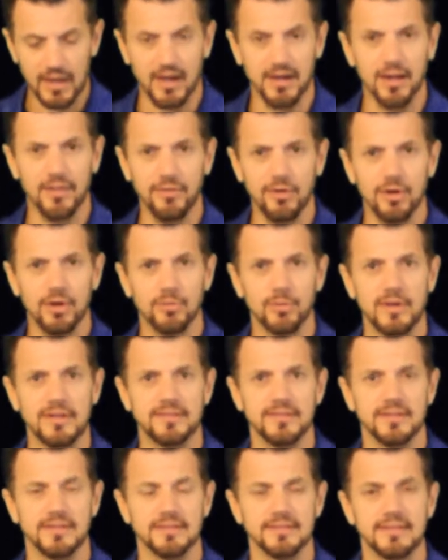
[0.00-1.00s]
Another good
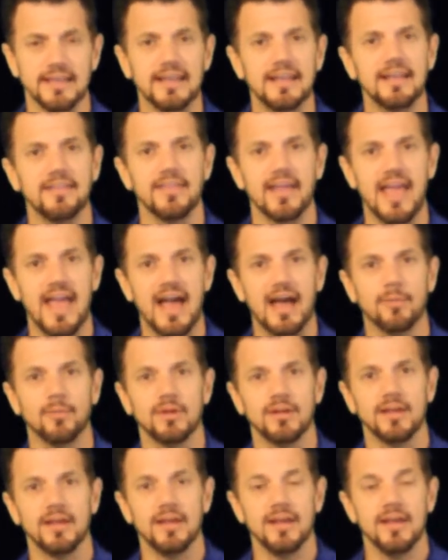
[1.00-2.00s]
reason is getting in the
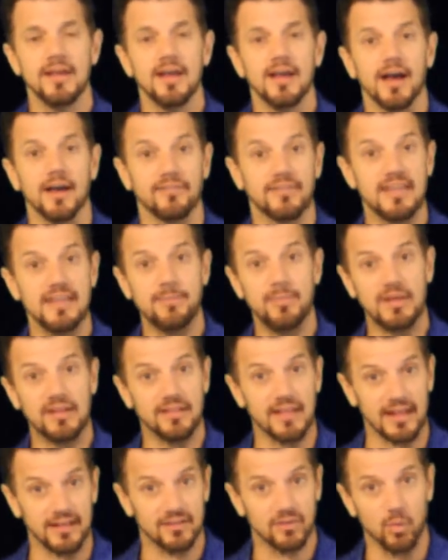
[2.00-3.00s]
habit of
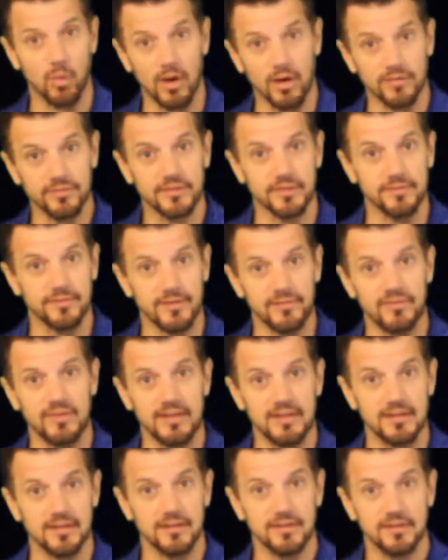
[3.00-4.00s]
keeping that 12 to
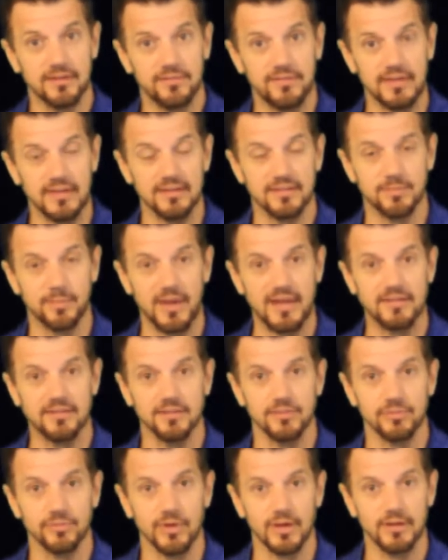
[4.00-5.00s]
15 feet of
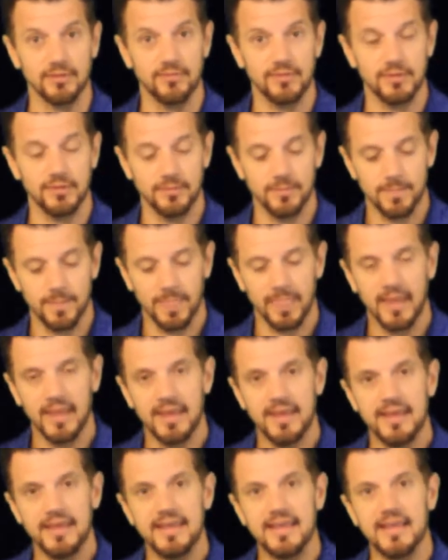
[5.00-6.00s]
space in front of you.
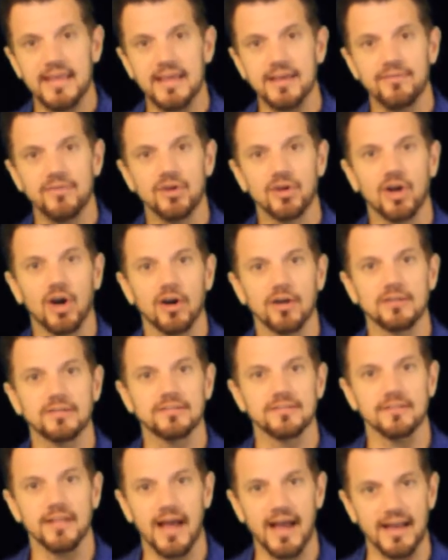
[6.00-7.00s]
If your car
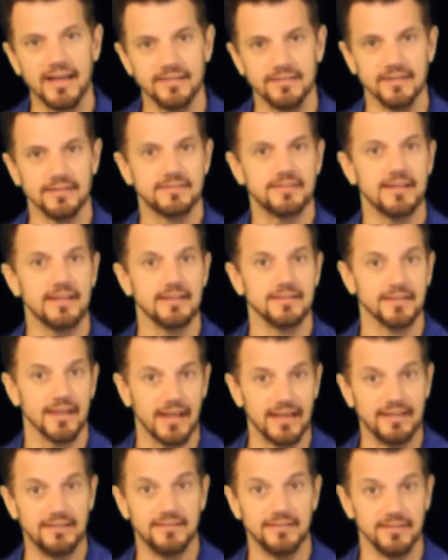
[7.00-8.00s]
slides, let's say it's
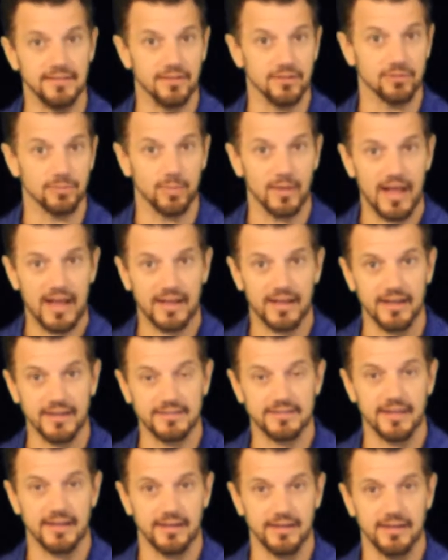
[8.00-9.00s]
icy, there's black
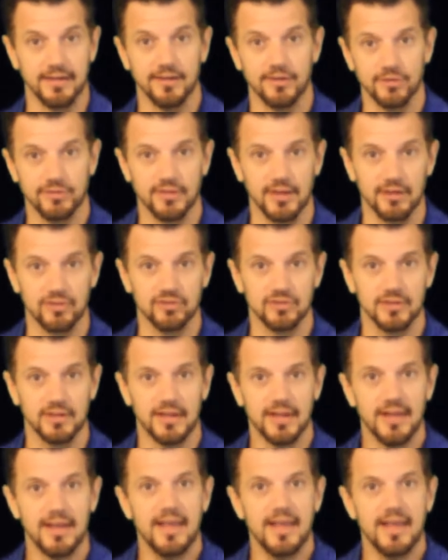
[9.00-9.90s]
ice at an intersection.